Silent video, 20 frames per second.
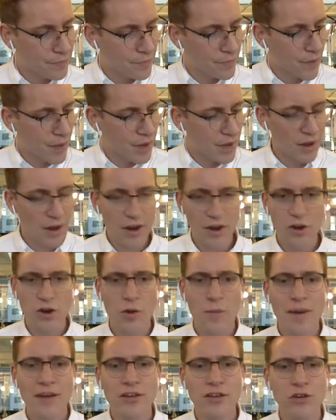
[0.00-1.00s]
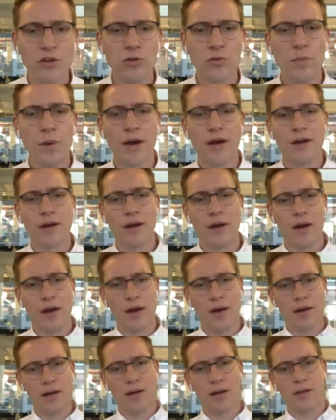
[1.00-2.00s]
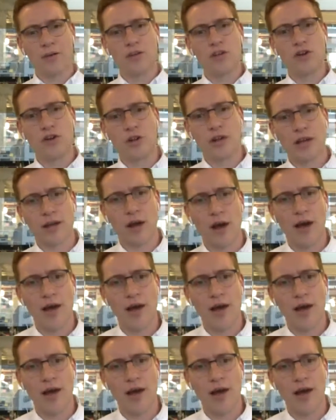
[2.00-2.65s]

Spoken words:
I don't know about you, but like